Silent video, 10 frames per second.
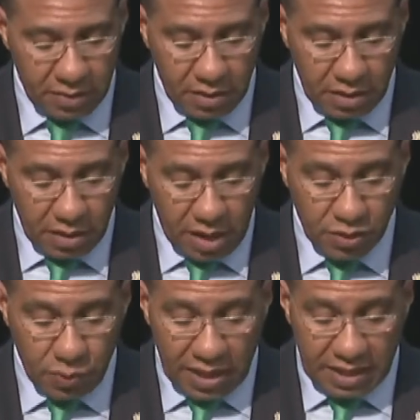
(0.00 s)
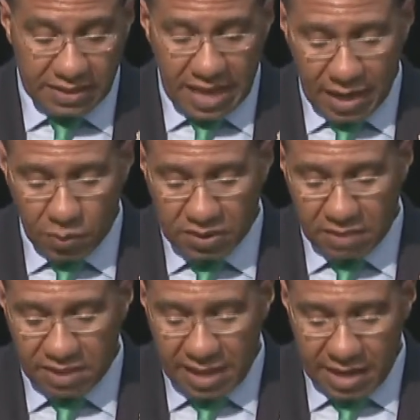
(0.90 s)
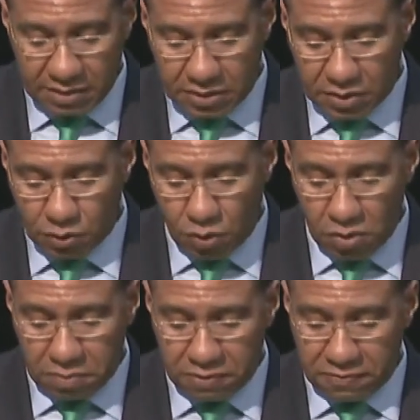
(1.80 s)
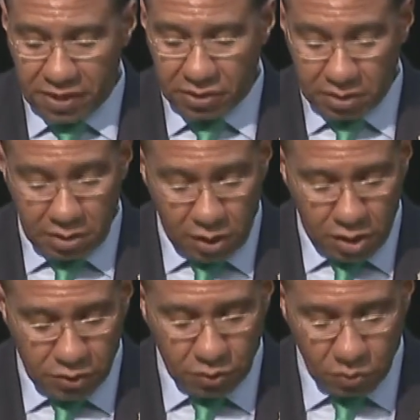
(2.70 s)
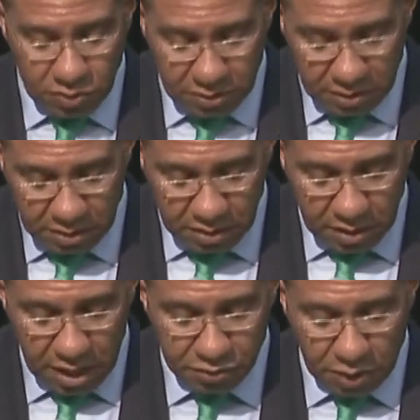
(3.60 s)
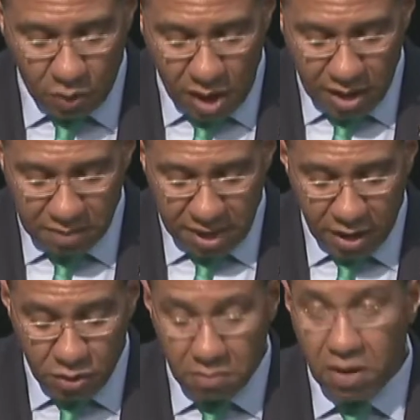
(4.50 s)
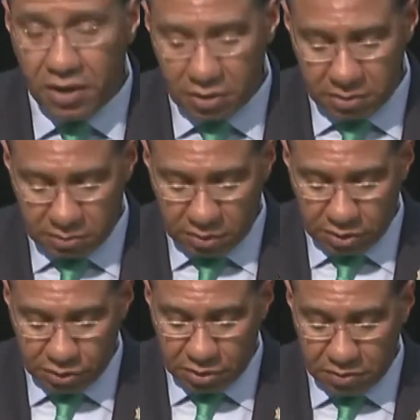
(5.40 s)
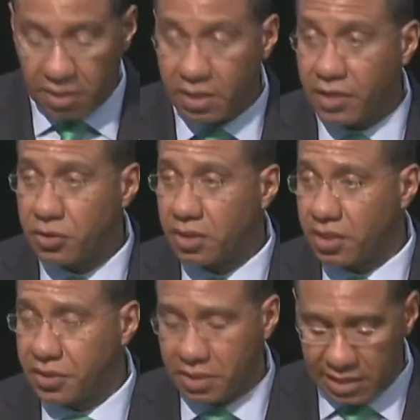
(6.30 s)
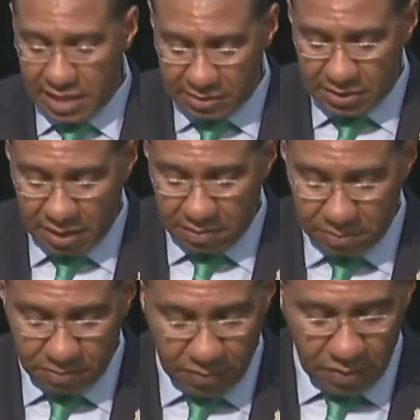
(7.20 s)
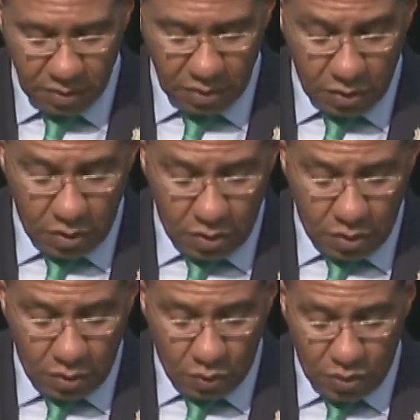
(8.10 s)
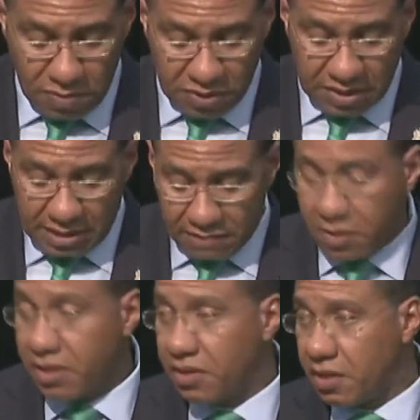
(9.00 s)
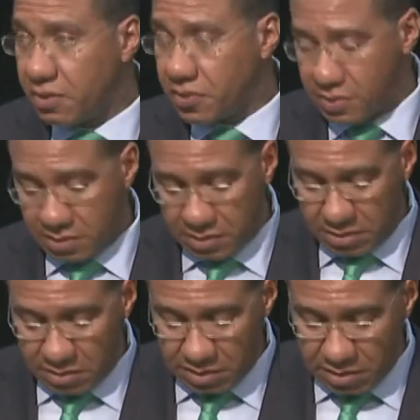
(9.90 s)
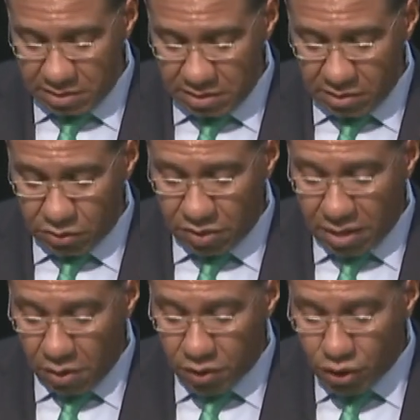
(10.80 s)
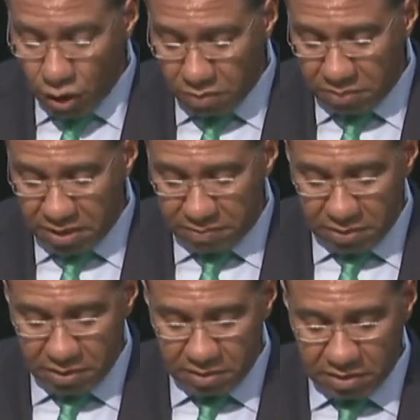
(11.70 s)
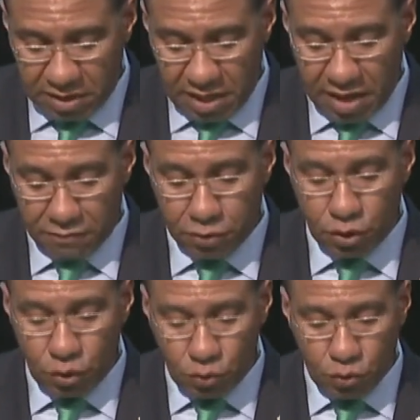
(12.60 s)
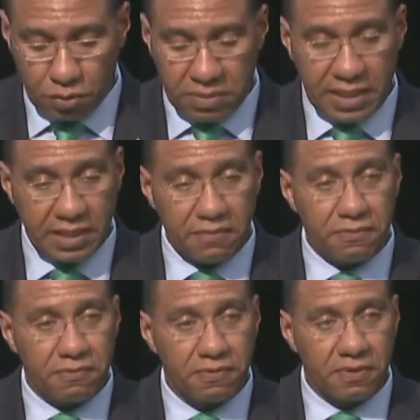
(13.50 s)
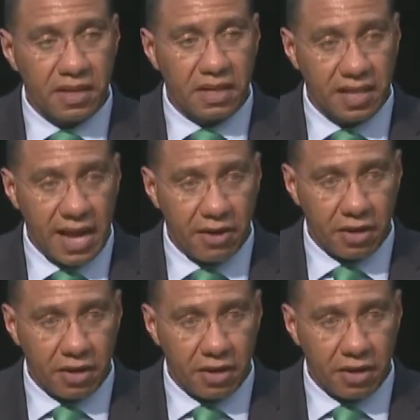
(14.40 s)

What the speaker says: as well as equitable access to our professional law schools, as required by our modern tertiary education landscape. We must deliver on these so that our young people can have renewed belief in CARICOM.